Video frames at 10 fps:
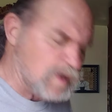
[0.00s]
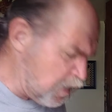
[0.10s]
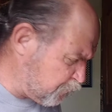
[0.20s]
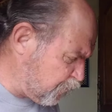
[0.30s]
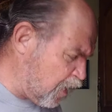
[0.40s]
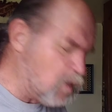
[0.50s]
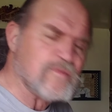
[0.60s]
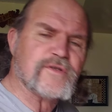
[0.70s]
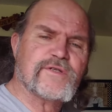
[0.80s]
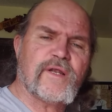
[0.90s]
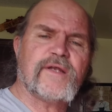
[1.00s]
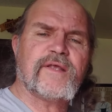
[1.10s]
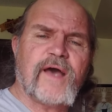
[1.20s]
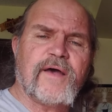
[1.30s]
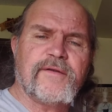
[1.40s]
you're not following this
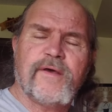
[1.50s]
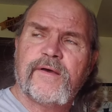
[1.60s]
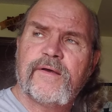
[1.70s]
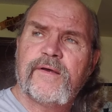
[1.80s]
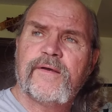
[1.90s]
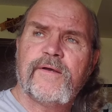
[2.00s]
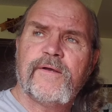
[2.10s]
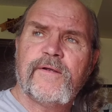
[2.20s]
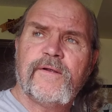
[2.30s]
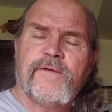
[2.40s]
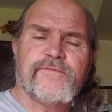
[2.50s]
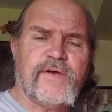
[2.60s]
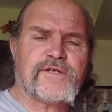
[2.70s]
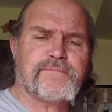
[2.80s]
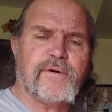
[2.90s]
lady on
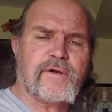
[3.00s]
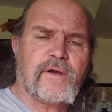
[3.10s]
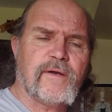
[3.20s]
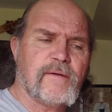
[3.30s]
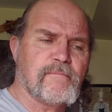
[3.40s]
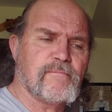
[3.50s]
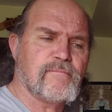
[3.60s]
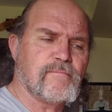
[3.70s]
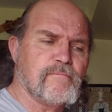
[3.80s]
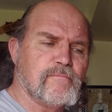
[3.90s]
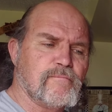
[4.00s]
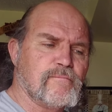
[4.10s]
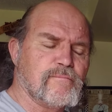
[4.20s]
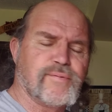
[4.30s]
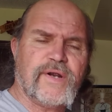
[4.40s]
Facebook,
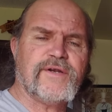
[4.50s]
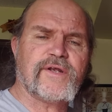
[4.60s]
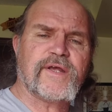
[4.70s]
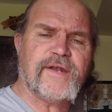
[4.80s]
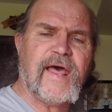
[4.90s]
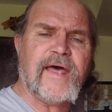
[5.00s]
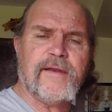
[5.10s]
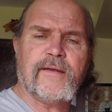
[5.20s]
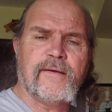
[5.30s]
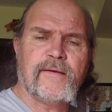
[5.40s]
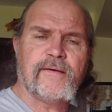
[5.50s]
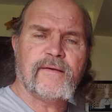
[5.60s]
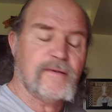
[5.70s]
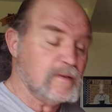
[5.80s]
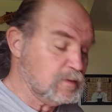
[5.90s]
Brenda Gantt,
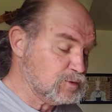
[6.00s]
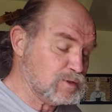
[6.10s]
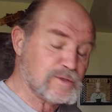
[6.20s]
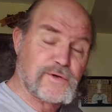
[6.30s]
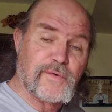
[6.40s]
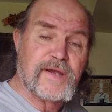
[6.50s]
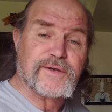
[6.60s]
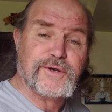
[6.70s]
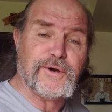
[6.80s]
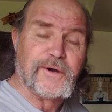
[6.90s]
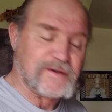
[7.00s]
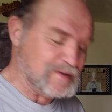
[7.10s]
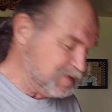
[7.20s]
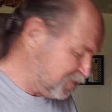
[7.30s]
she's a great cook.